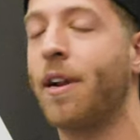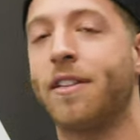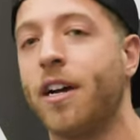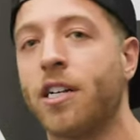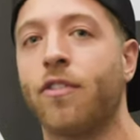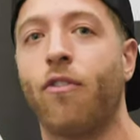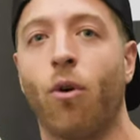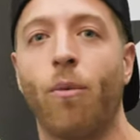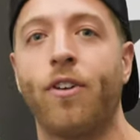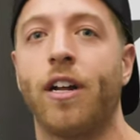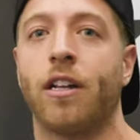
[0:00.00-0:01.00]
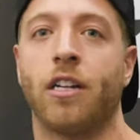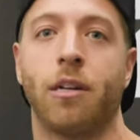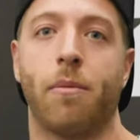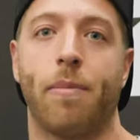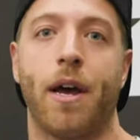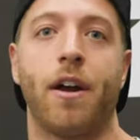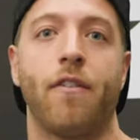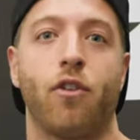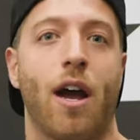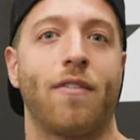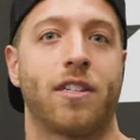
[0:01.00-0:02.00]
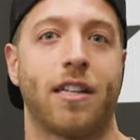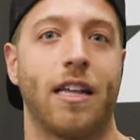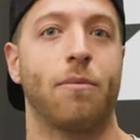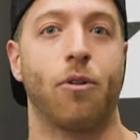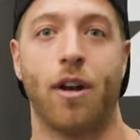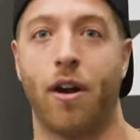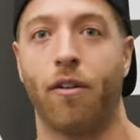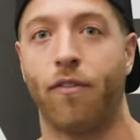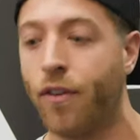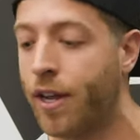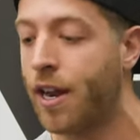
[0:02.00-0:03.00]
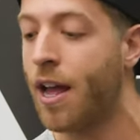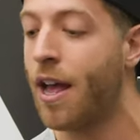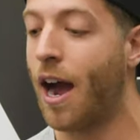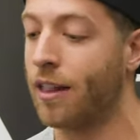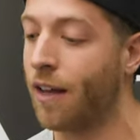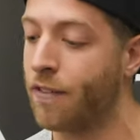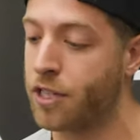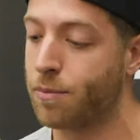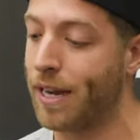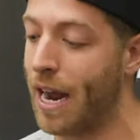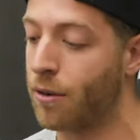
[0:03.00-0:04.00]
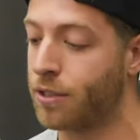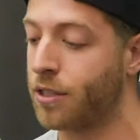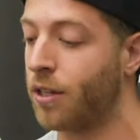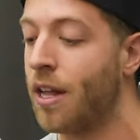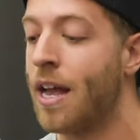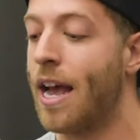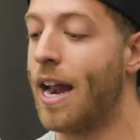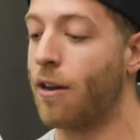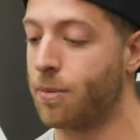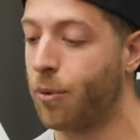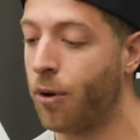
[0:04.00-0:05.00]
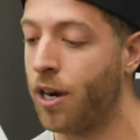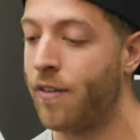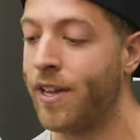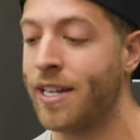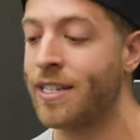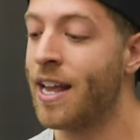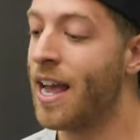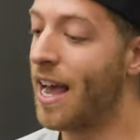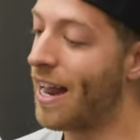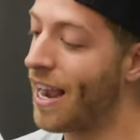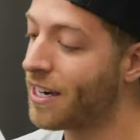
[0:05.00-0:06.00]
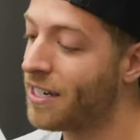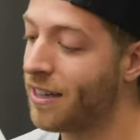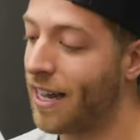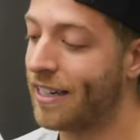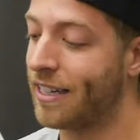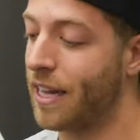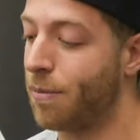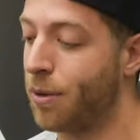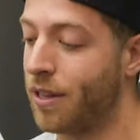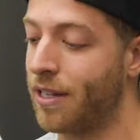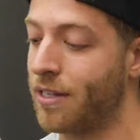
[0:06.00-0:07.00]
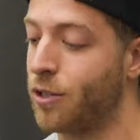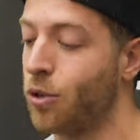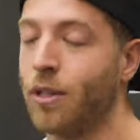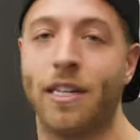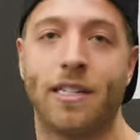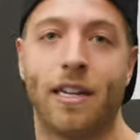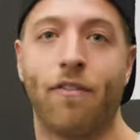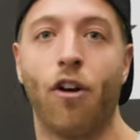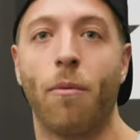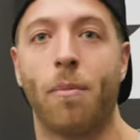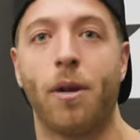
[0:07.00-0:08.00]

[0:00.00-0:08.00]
but it does form fit a little bit better if you have a slightly more narrow foot. I love the split outsole and how supportive it is, and I actually like that they put this dual density foam